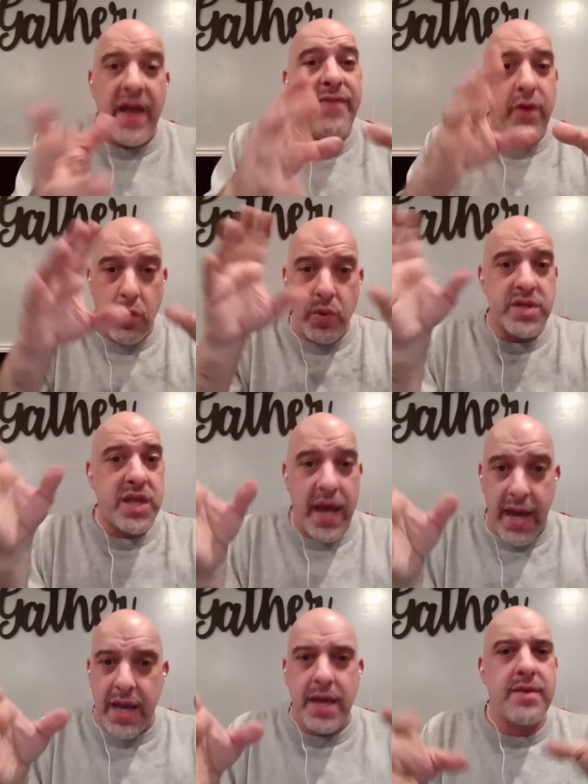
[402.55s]
And there was
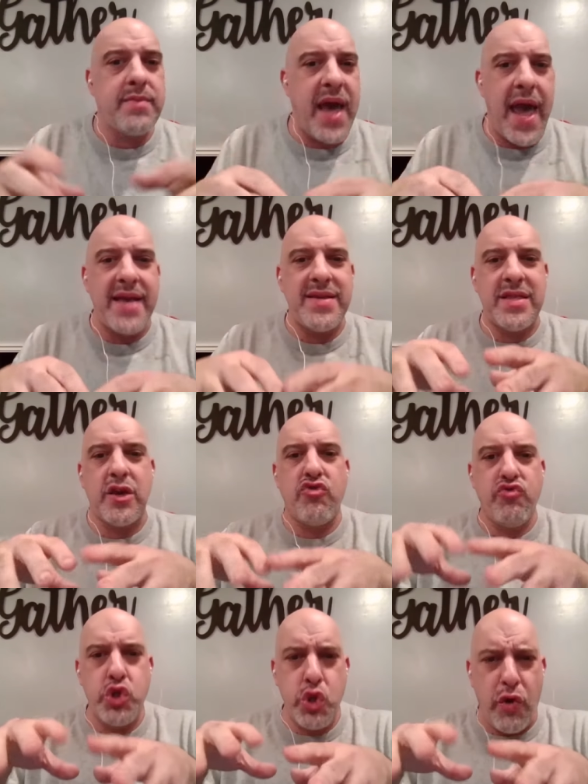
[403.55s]
like, as the
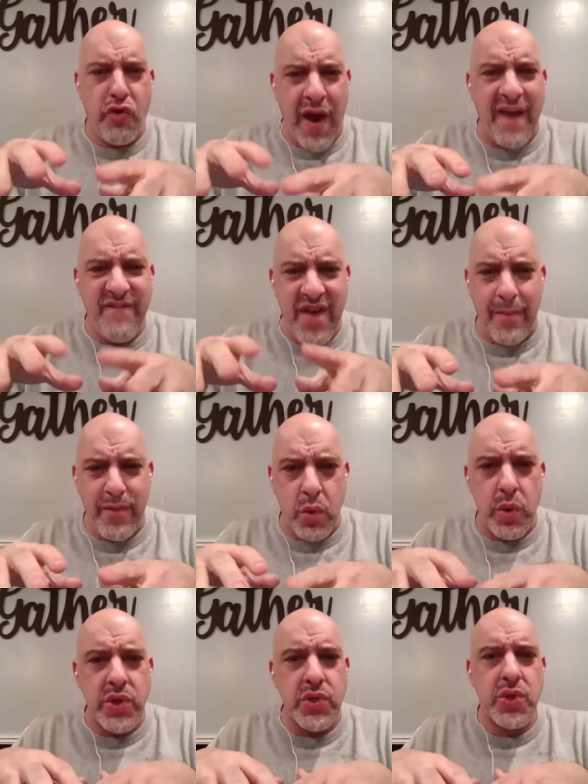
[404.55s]
Rizzuto crime family
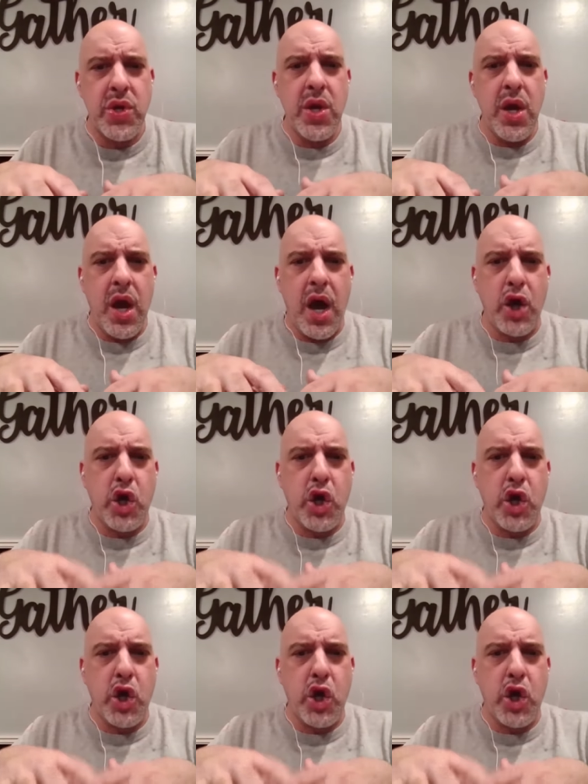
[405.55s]
was uh,